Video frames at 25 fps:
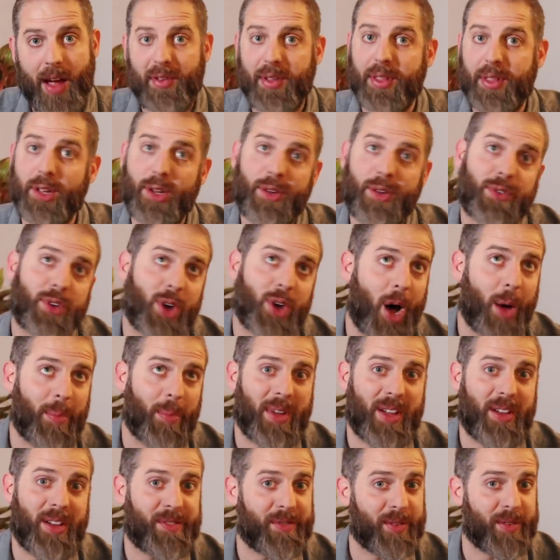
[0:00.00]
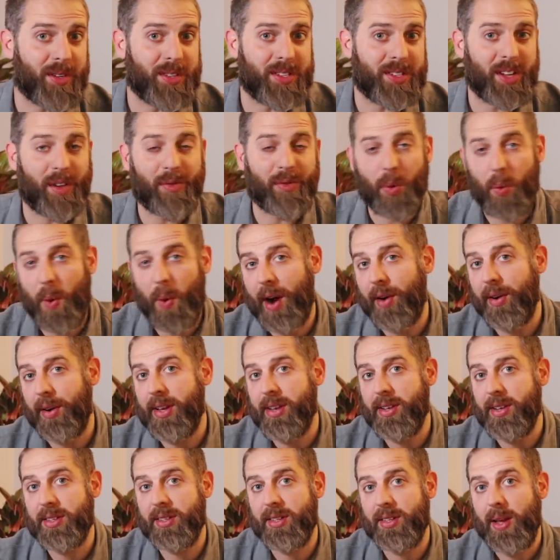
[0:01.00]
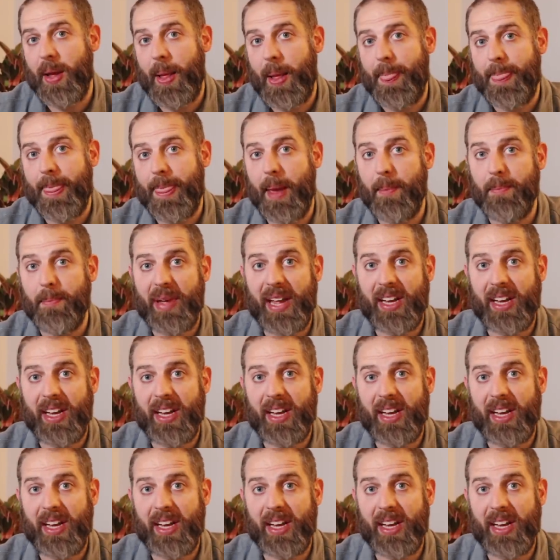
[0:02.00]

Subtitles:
Everything you've taught me for self-awareness and